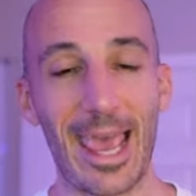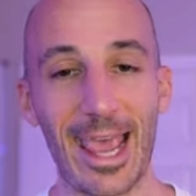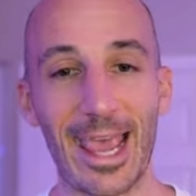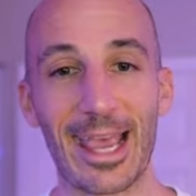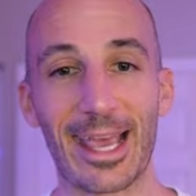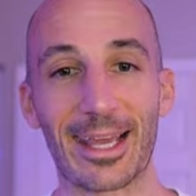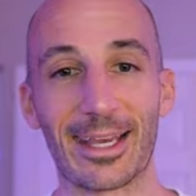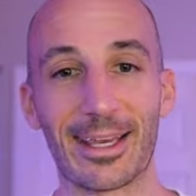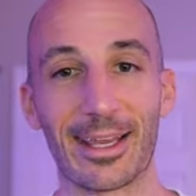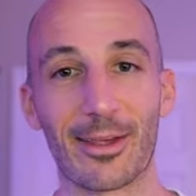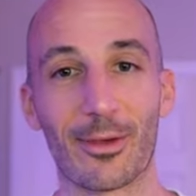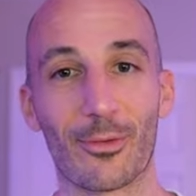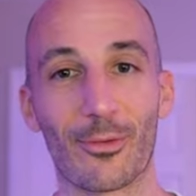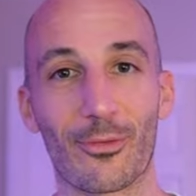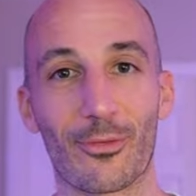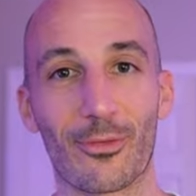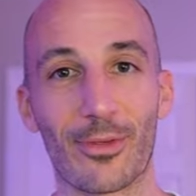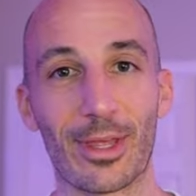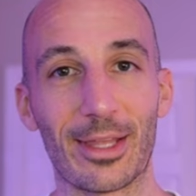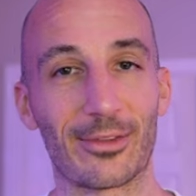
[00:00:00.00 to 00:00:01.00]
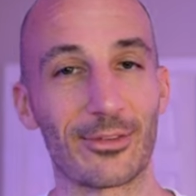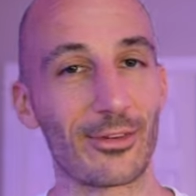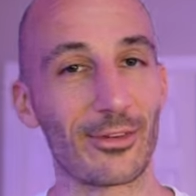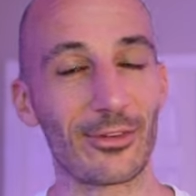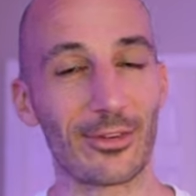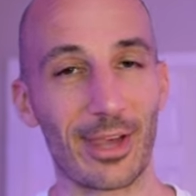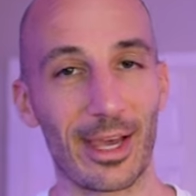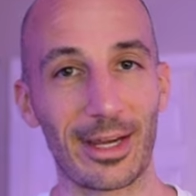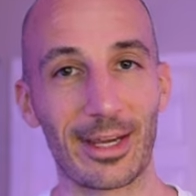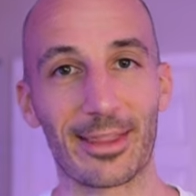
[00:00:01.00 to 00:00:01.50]
And it's
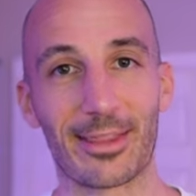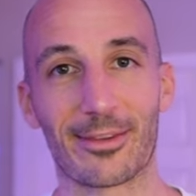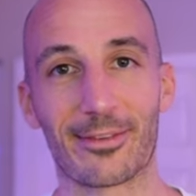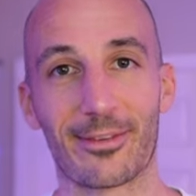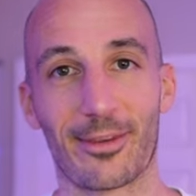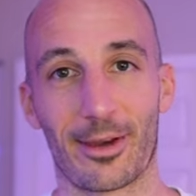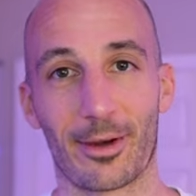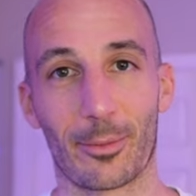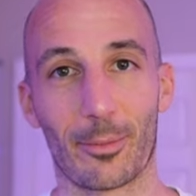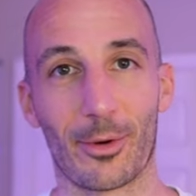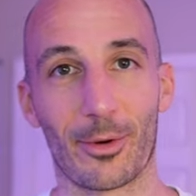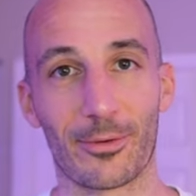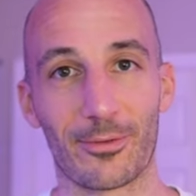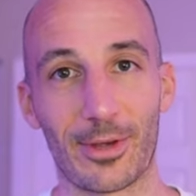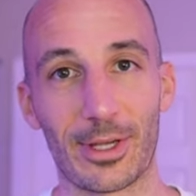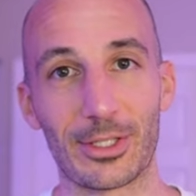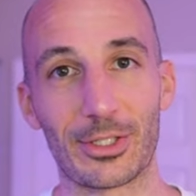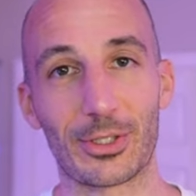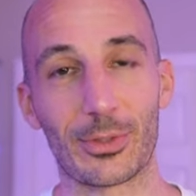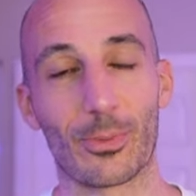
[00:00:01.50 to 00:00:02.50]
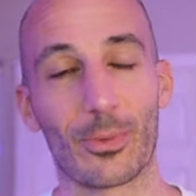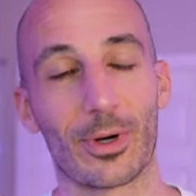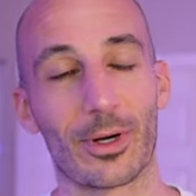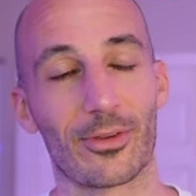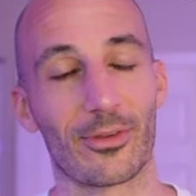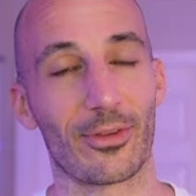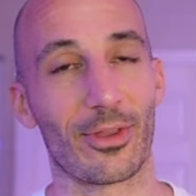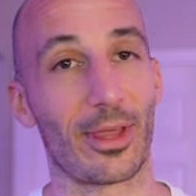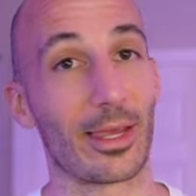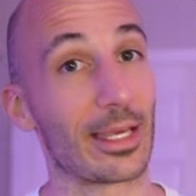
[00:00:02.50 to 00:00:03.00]
just kind of the subtle motivation where
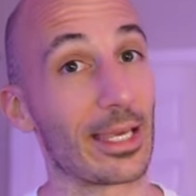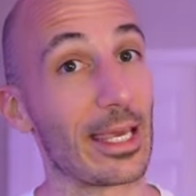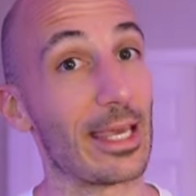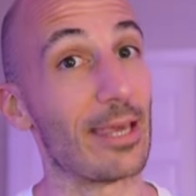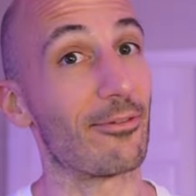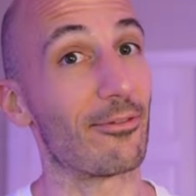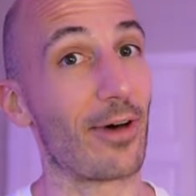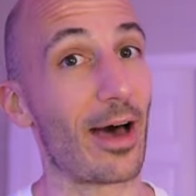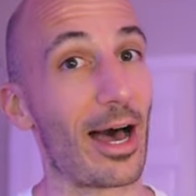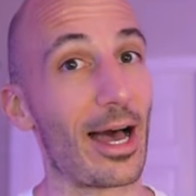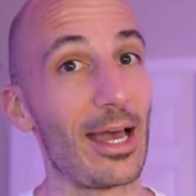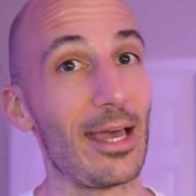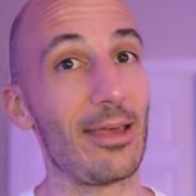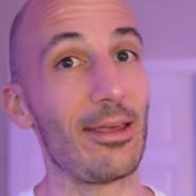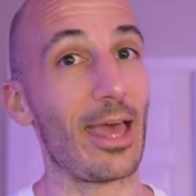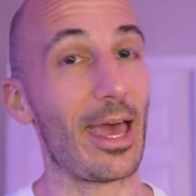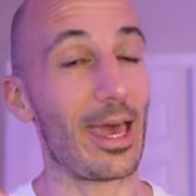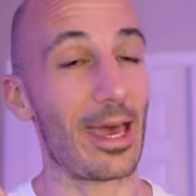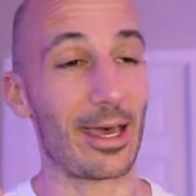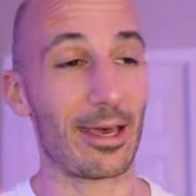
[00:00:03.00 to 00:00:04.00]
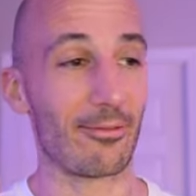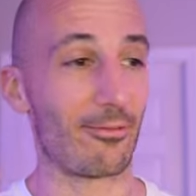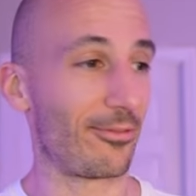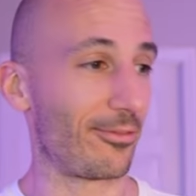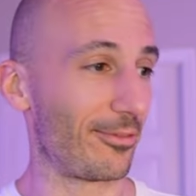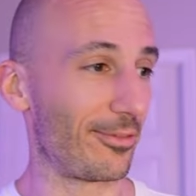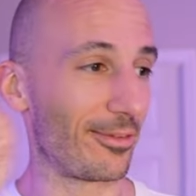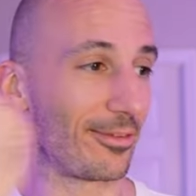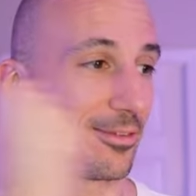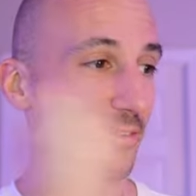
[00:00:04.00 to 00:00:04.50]
it's like, if I have
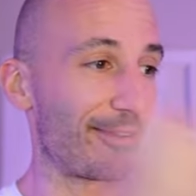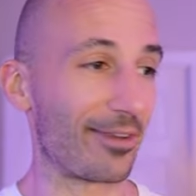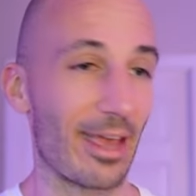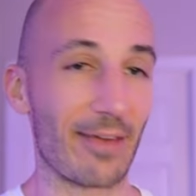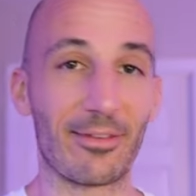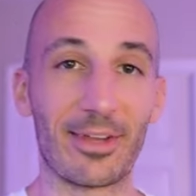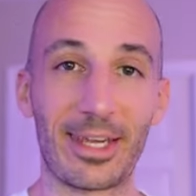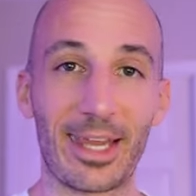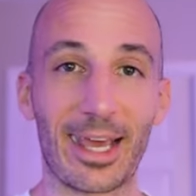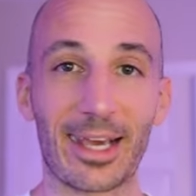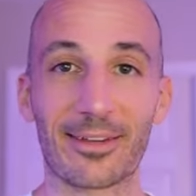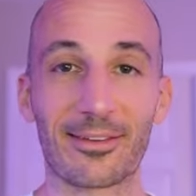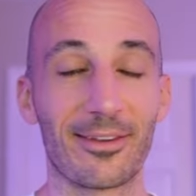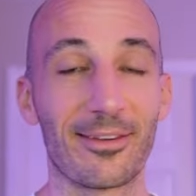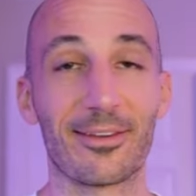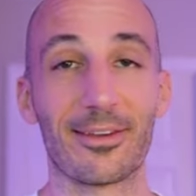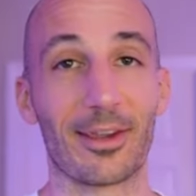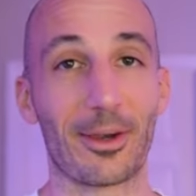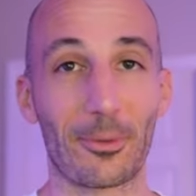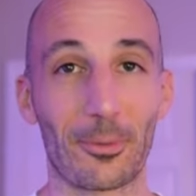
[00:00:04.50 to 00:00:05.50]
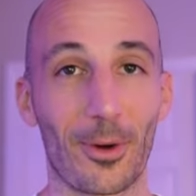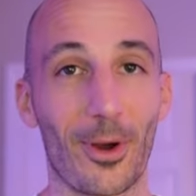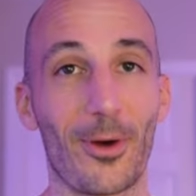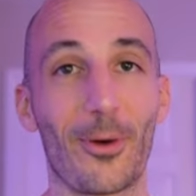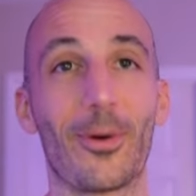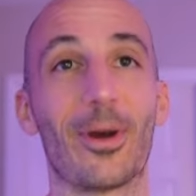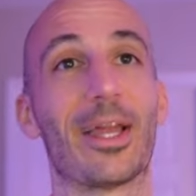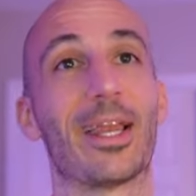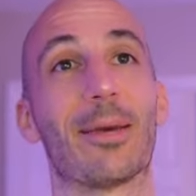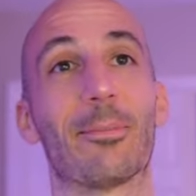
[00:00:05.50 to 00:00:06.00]
7 X's in a
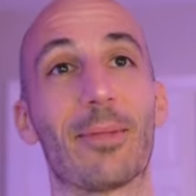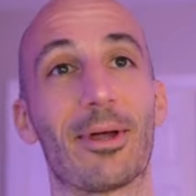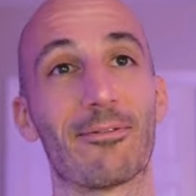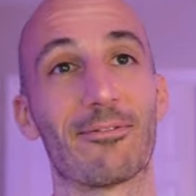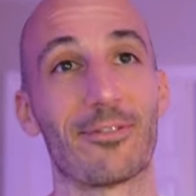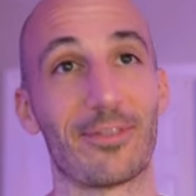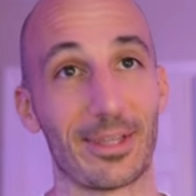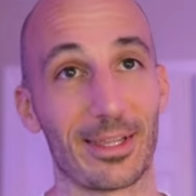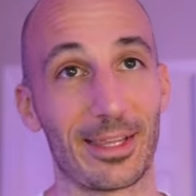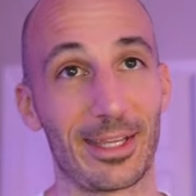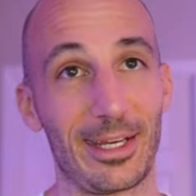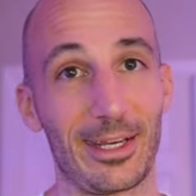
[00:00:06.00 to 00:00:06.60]
row and I'm not feeling